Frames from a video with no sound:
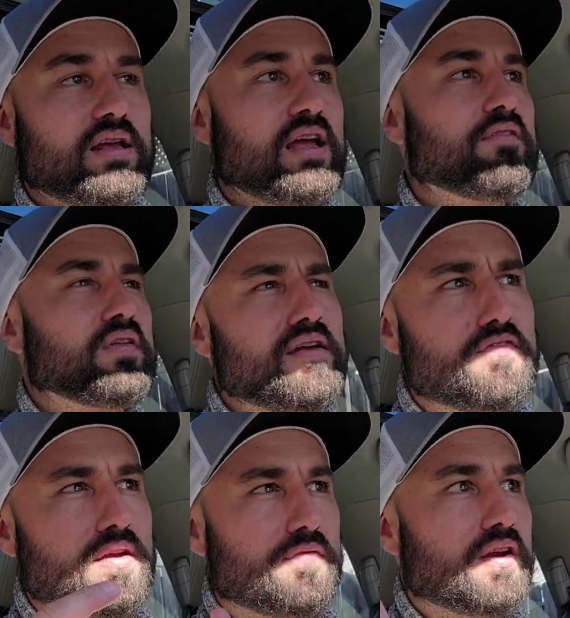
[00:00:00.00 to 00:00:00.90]
if they
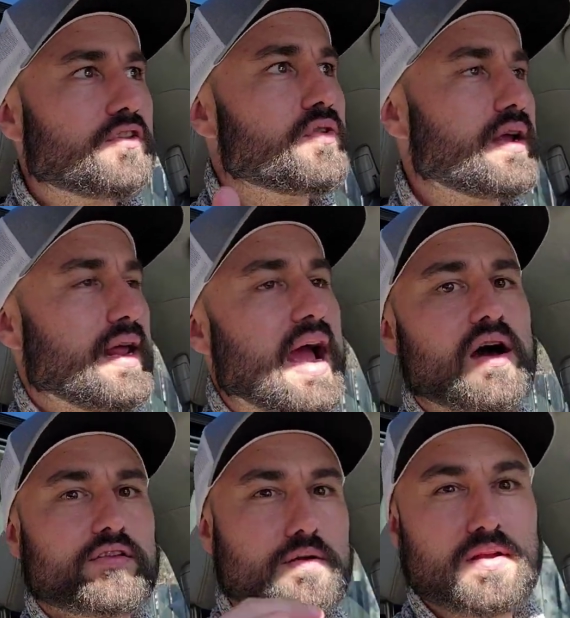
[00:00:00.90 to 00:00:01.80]
if they're doing it
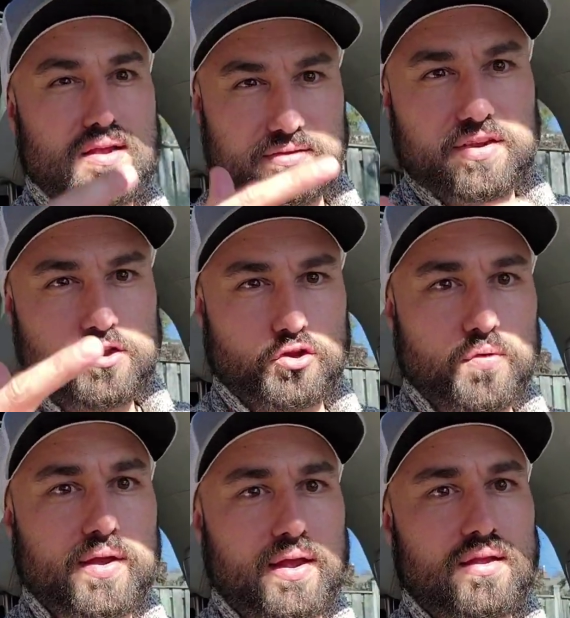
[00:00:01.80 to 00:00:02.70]
now, they're going to continue
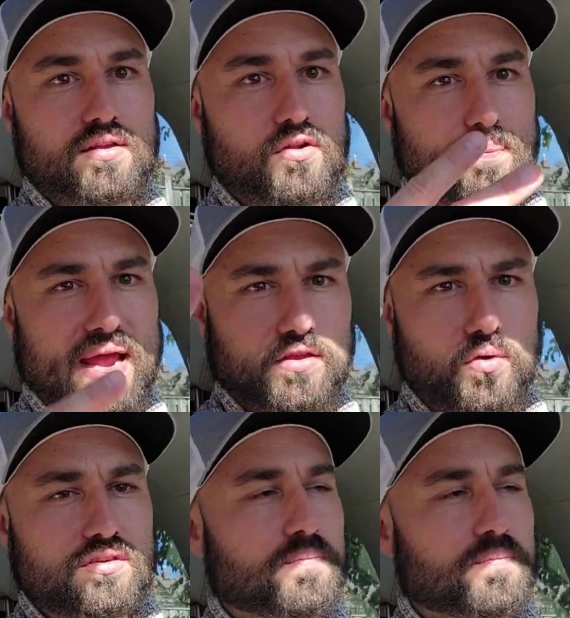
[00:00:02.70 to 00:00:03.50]
doing it. You know, Pandora's